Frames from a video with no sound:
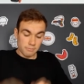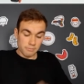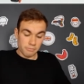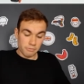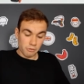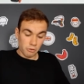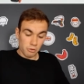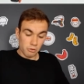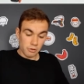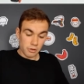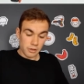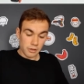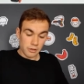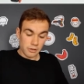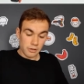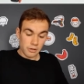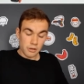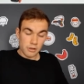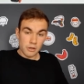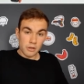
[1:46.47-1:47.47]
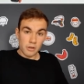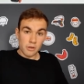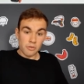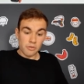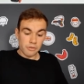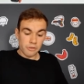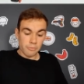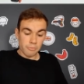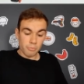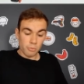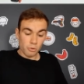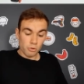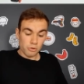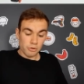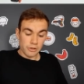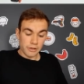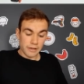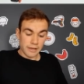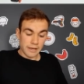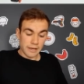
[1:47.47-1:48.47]
broke the
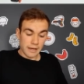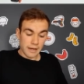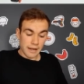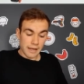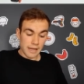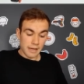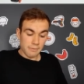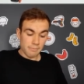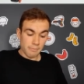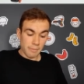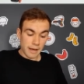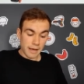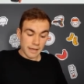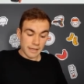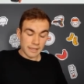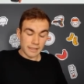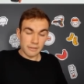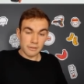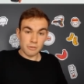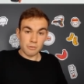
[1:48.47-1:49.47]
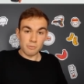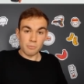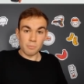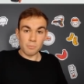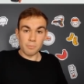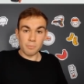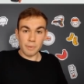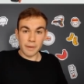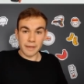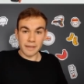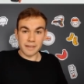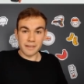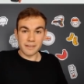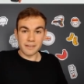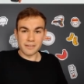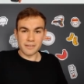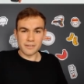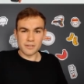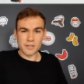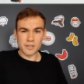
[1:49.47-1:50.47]
bone in my big
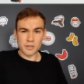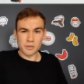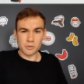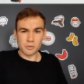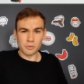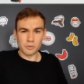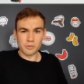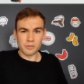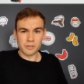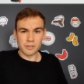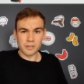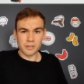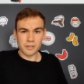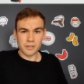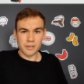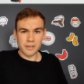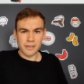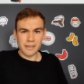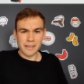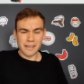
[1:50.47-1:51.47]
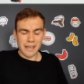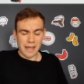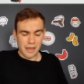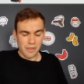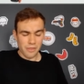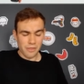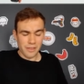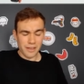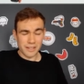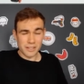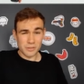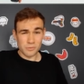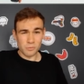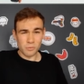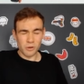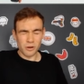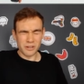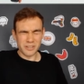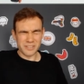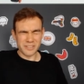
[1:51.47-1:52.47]
toe. And this
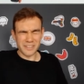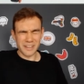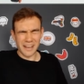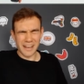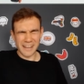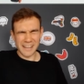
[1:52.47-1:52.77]
was